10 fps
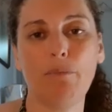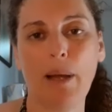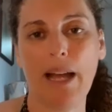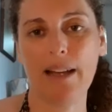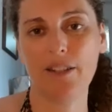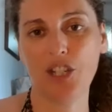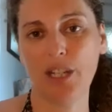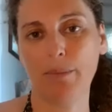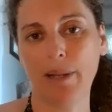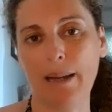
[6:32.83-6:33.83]

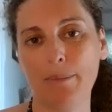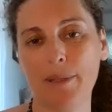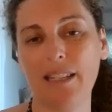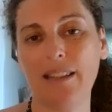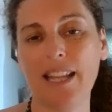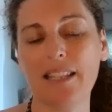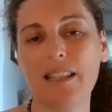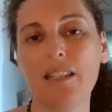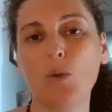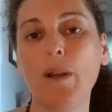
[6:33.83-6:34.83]
partnership comes in. That's
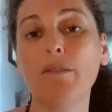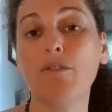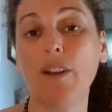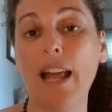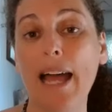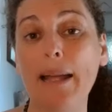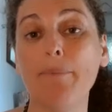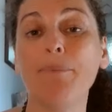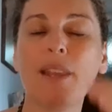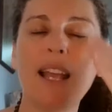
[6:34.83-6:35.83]
the twin
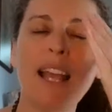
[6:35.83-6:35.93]
flame.